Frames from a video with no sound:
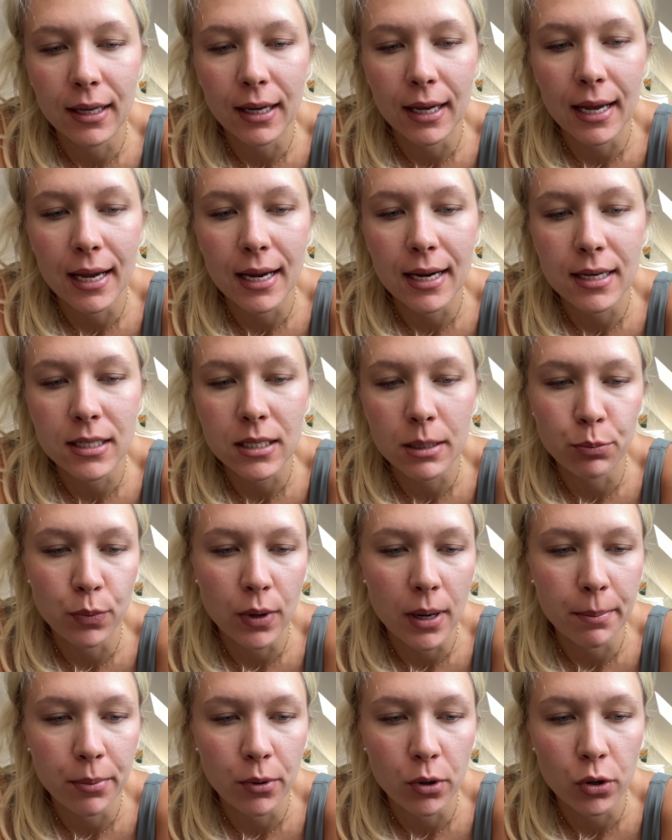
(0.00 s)
a
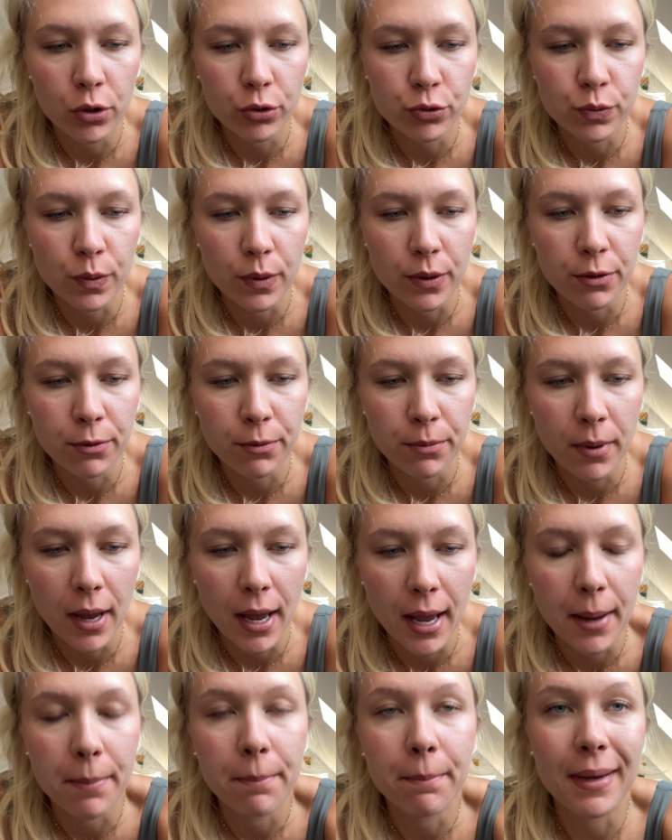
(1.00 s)
Tupperware box with
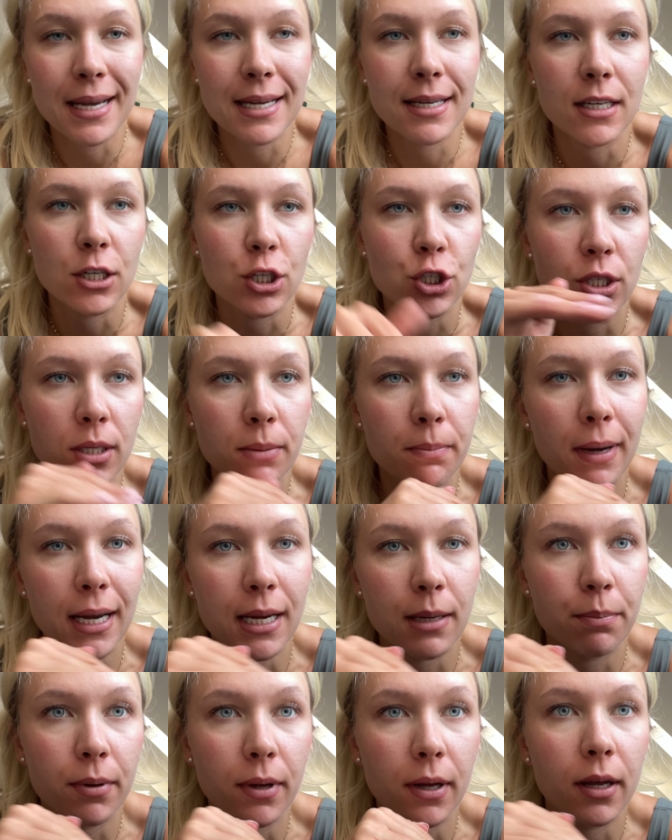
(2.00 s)
baking sheet
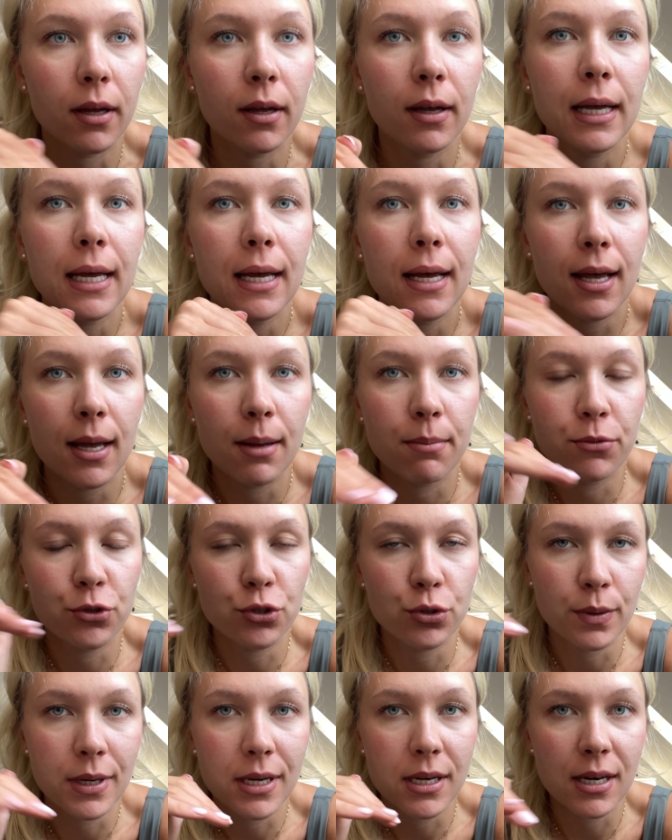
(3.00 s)
paper in
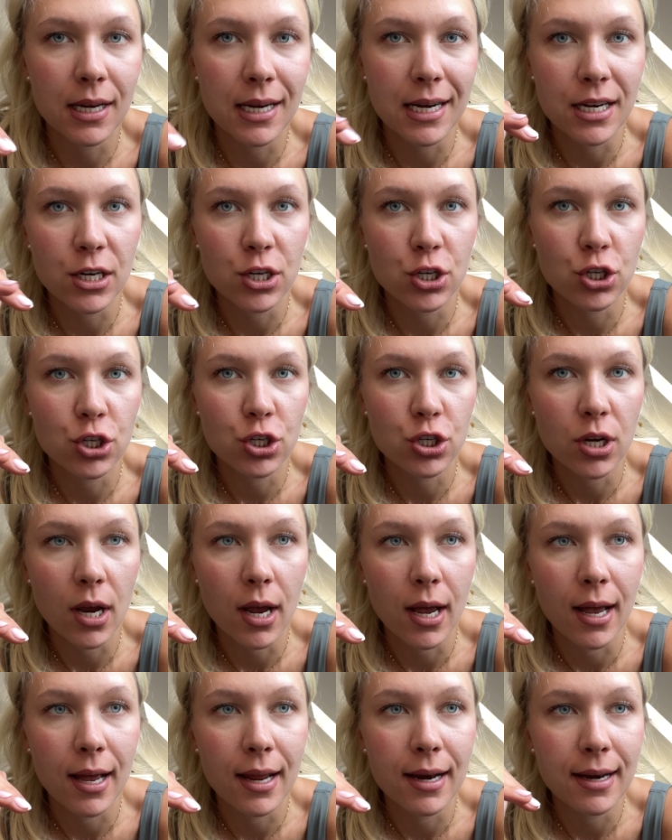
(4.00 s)
between each
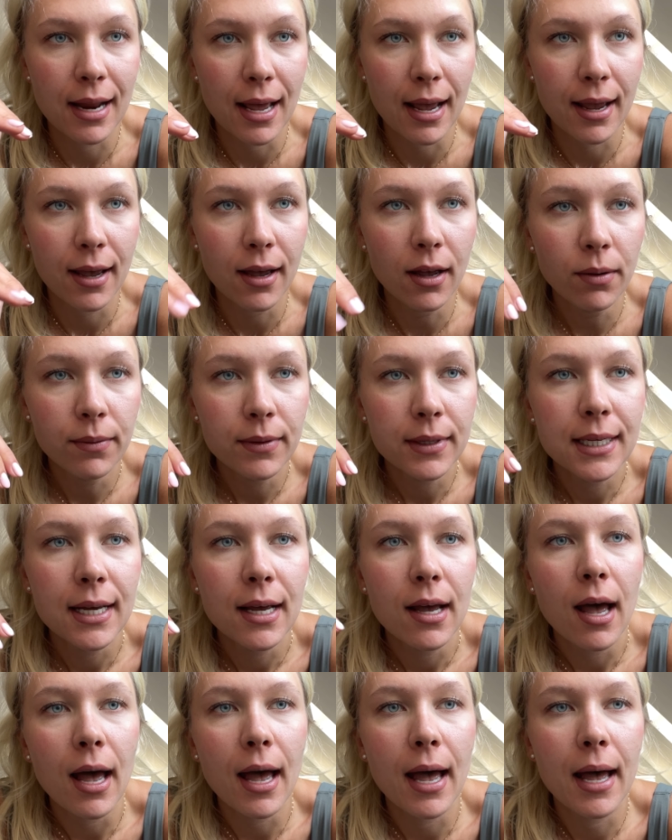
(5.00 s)
layer,
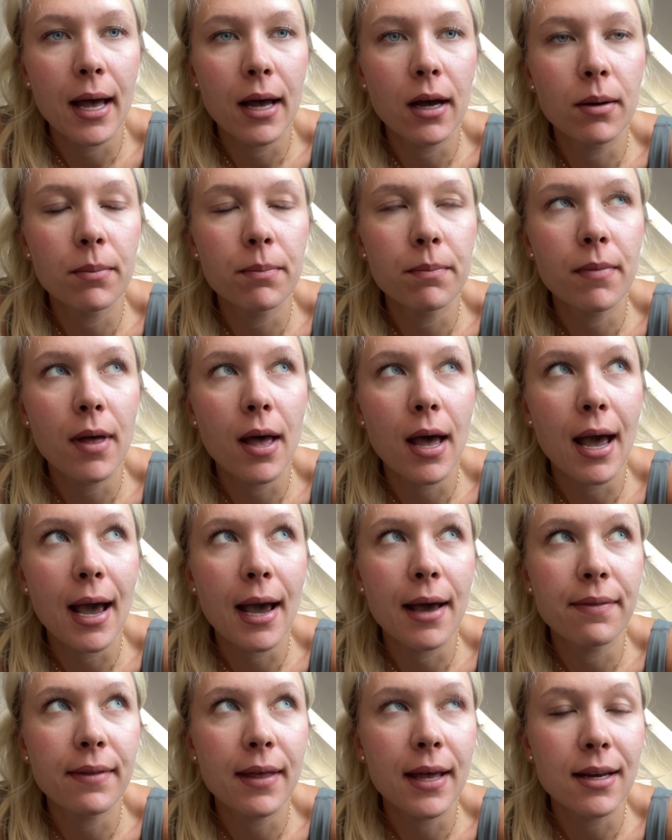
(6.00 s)
and
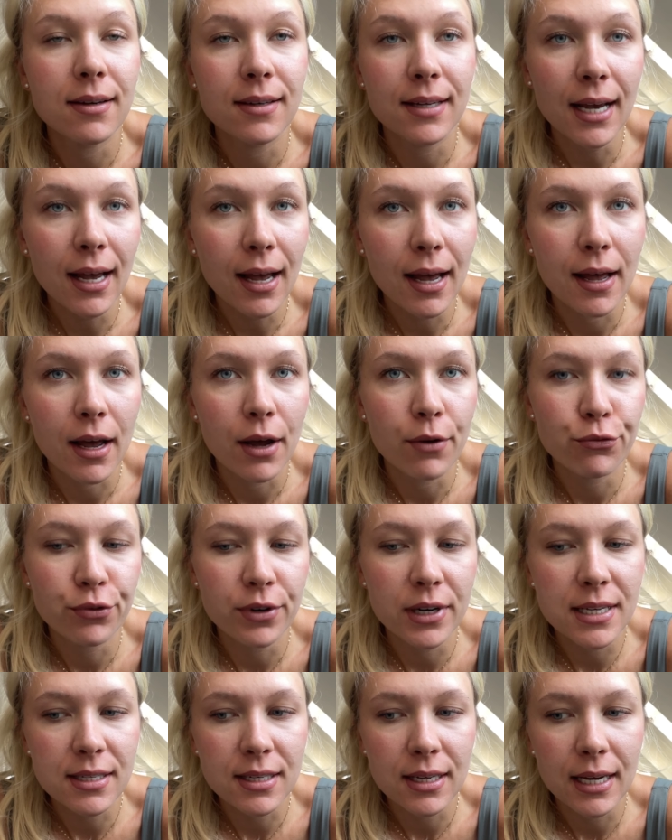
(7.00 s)
then yeah,
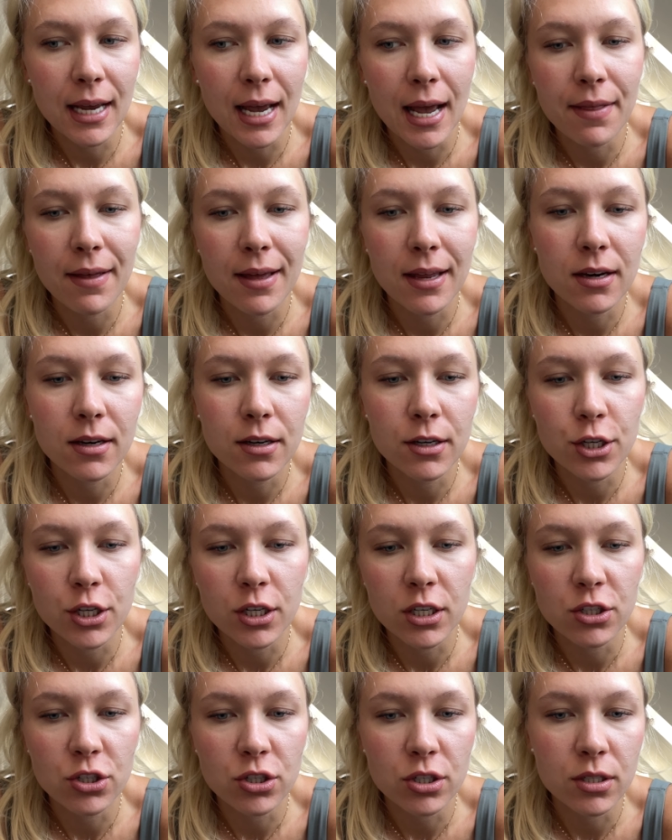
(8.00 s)
freeze it, and then you
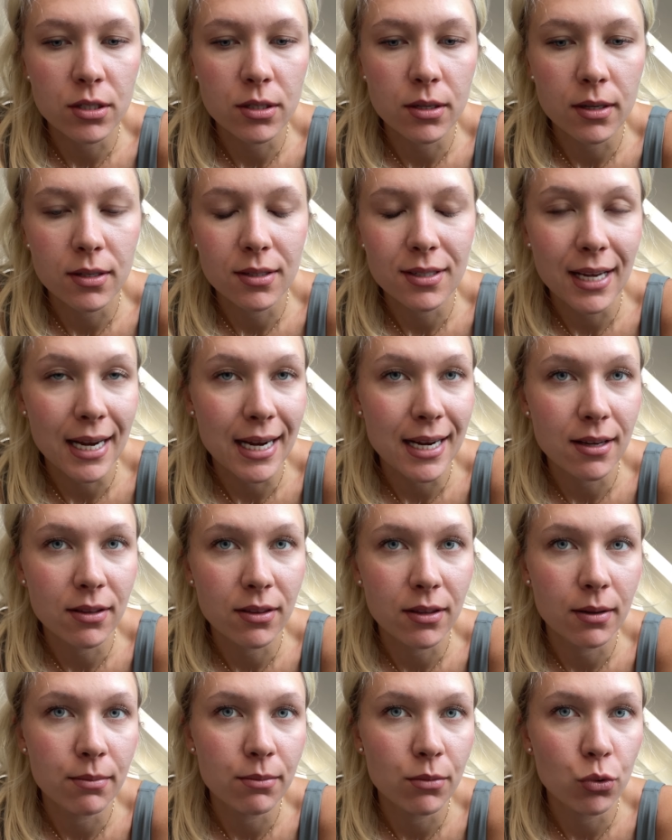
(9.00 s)
can just take
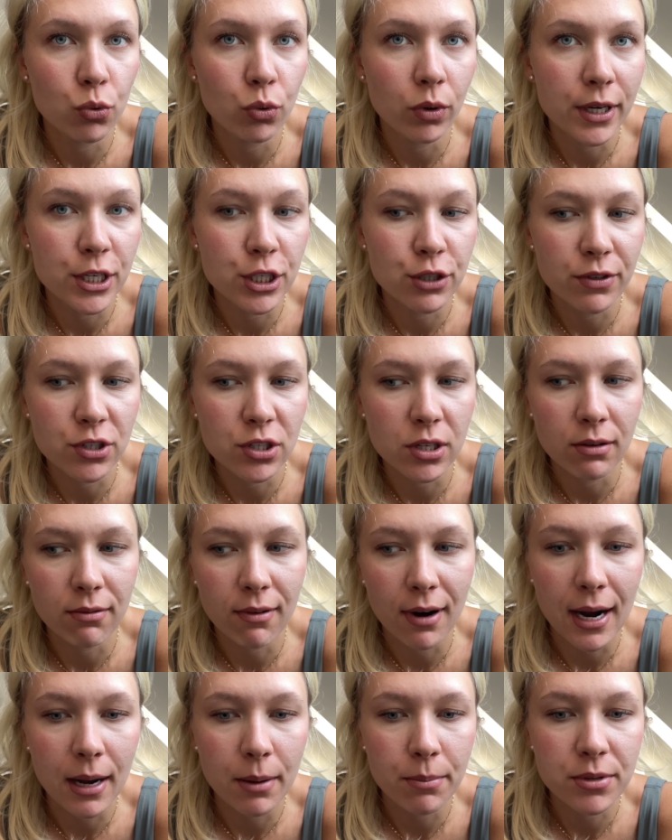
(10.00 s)
them all individually
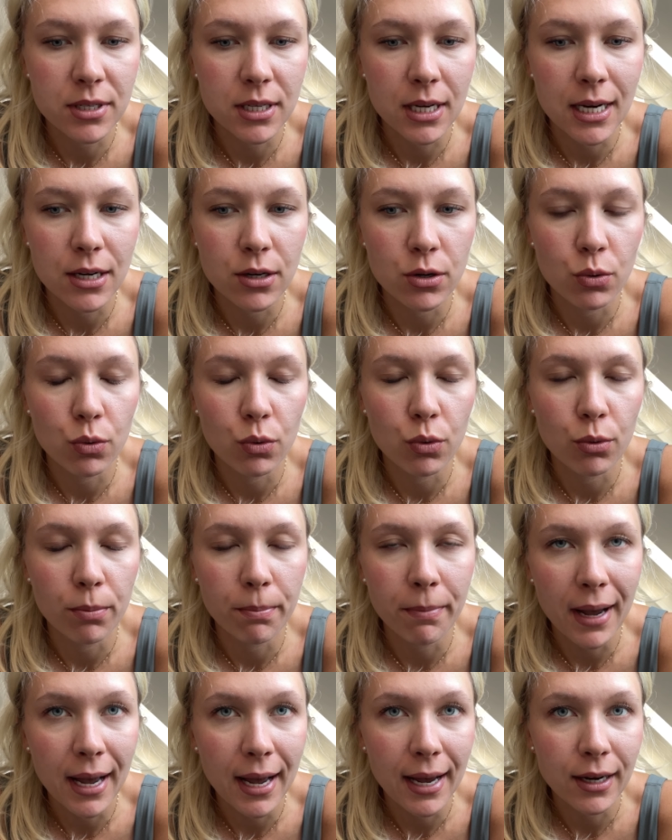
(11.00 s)
wrapped in your
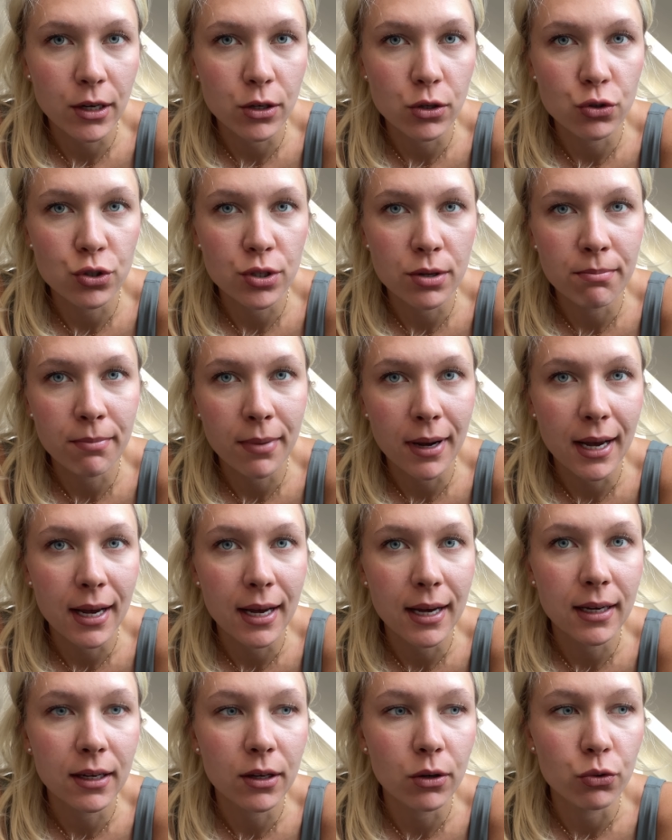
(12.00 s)
bag, in your gym
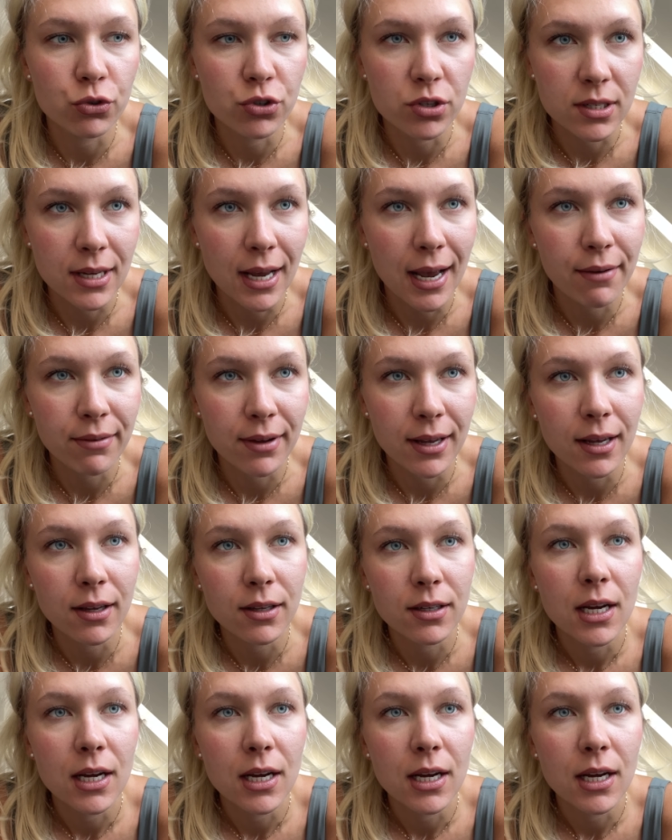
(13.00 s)
bag, or just have it